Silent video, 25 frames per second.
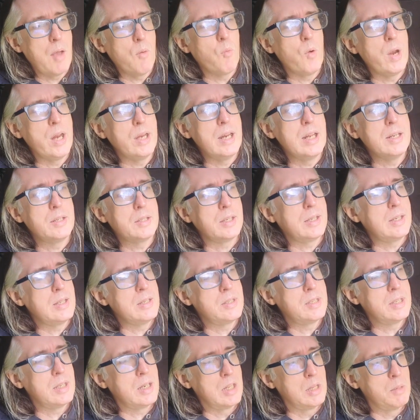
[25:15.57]
we need to
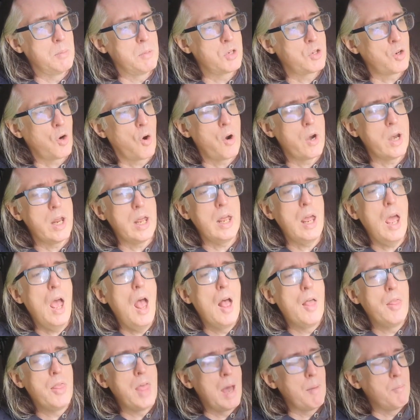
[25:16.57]
consider the majority.
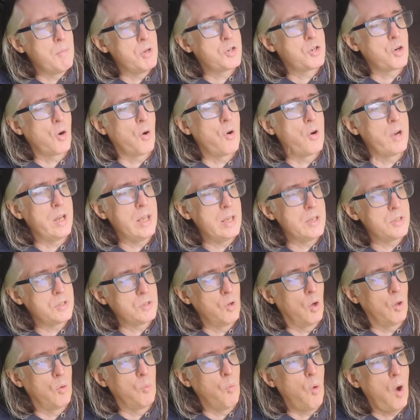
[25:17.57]
That majority is
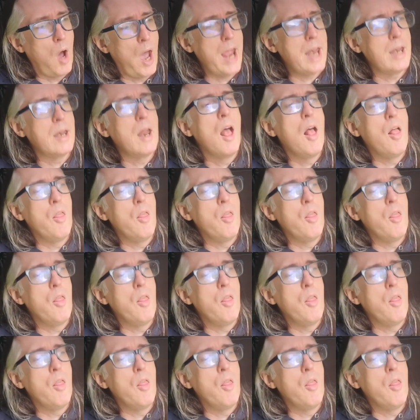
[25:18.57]
non-white.